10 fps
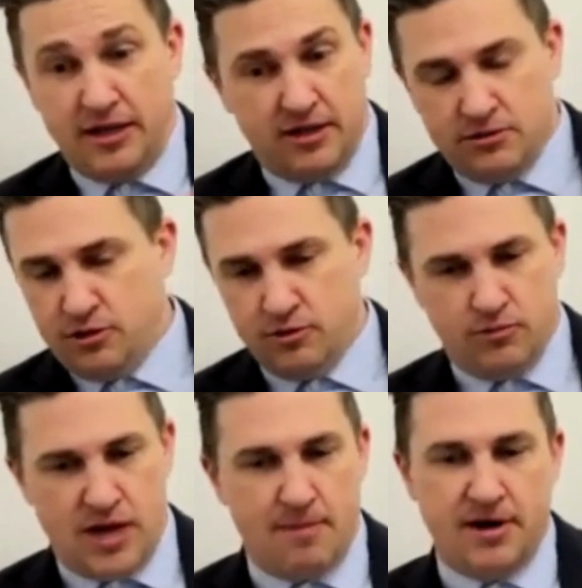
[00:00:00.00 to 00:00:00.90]
because, you know,
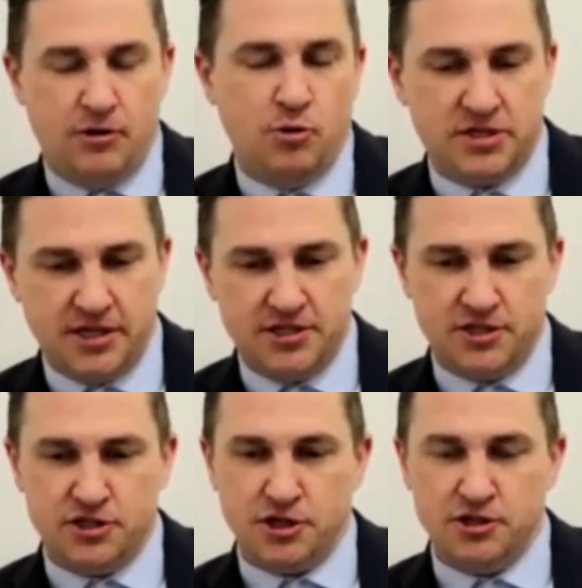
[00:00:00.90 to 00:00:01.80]
I'm in no position to
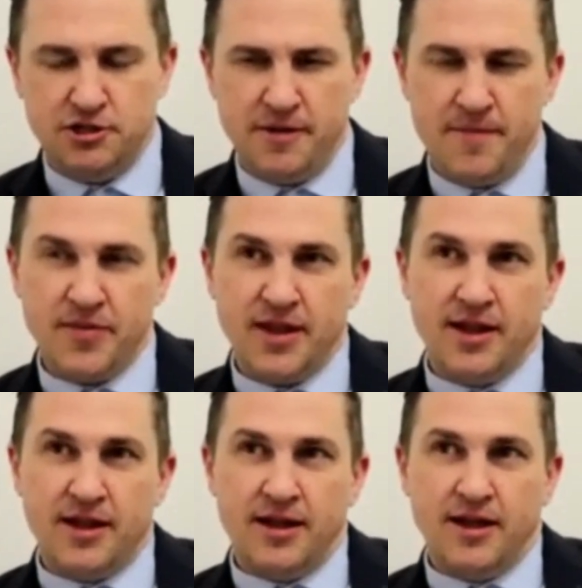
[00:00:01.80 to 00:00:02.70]
judge.
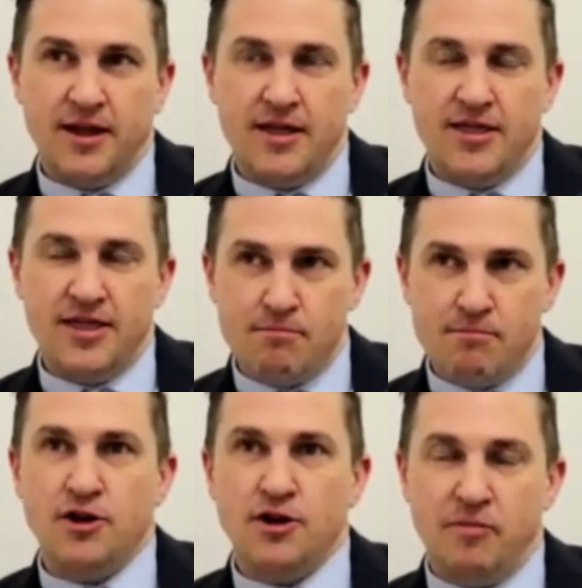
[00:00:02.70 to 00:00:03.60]
The
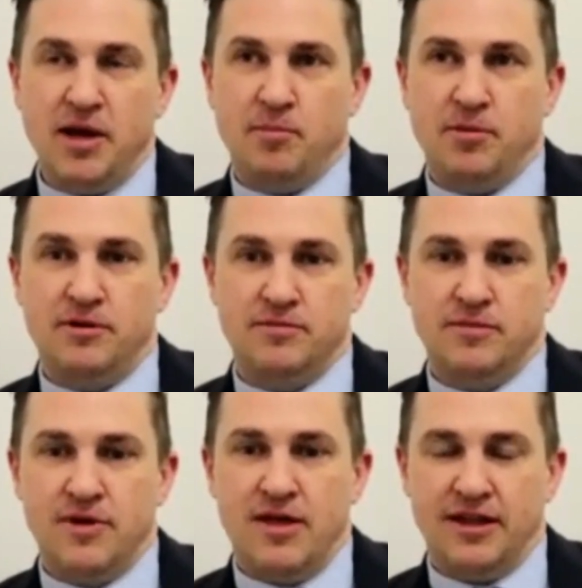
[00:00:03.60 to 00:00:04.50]
amount of people
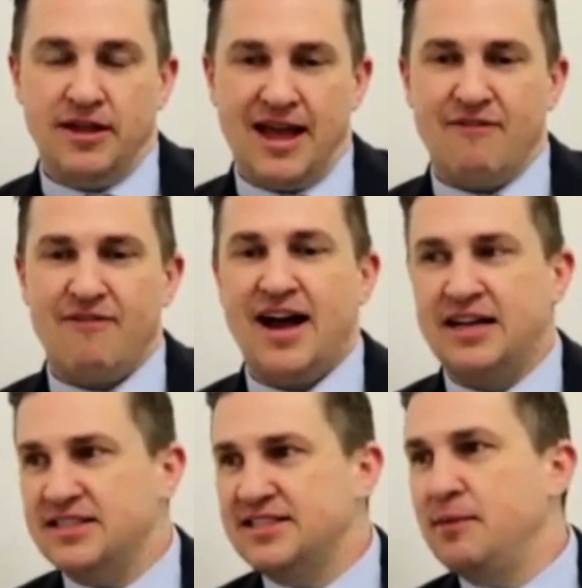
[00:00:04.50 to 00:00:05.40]
that if I ask a
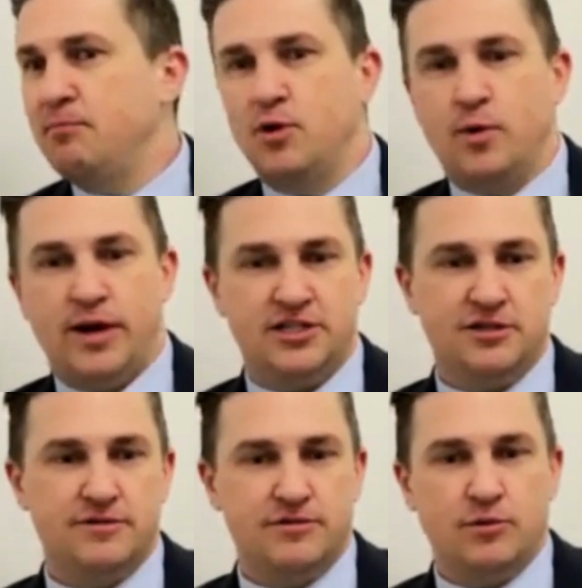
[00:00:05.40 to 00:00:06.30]
simple question
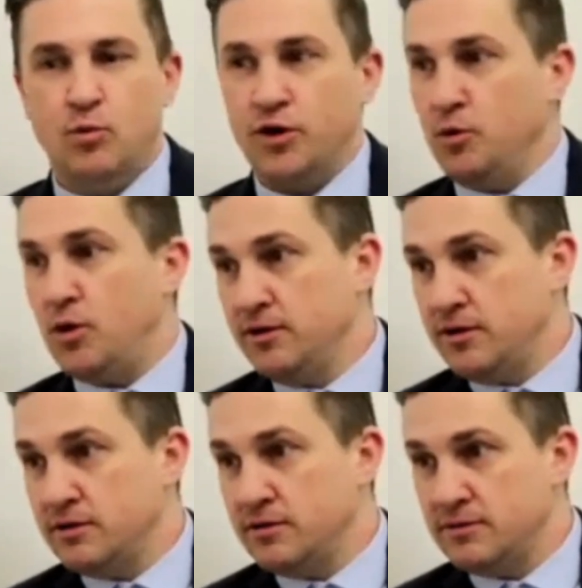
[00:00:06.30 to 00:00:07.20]
of what do you want?
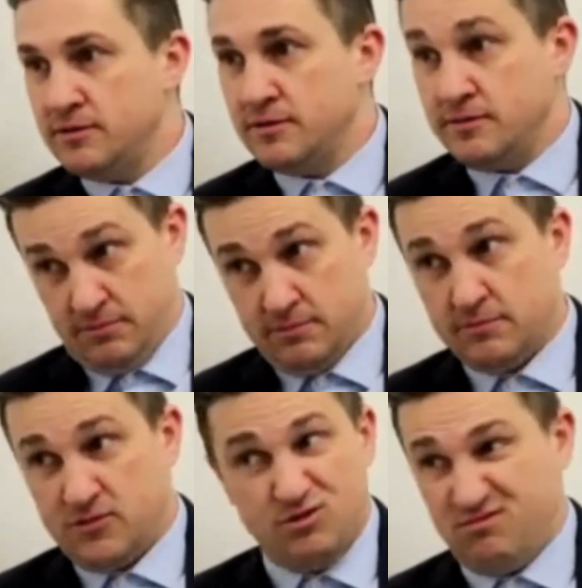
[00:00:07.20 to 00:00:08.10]

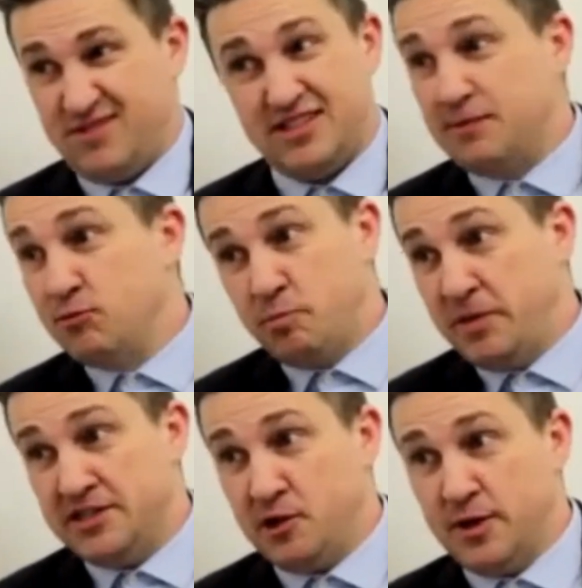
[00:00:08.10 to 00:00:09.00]
So that's the most
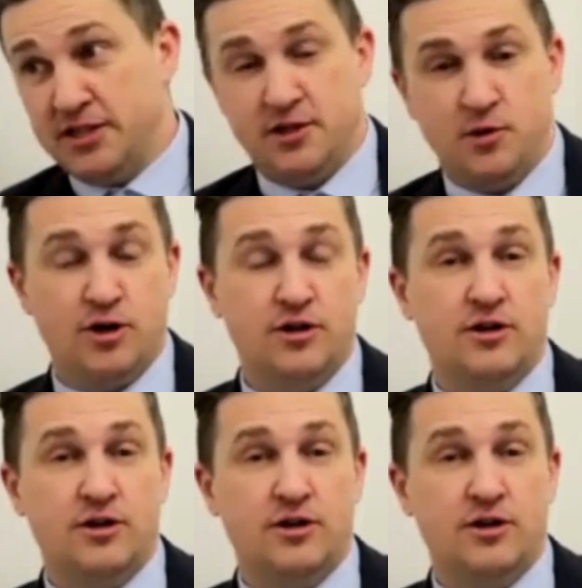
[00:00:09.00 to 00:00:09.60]
basic question yeah. in the world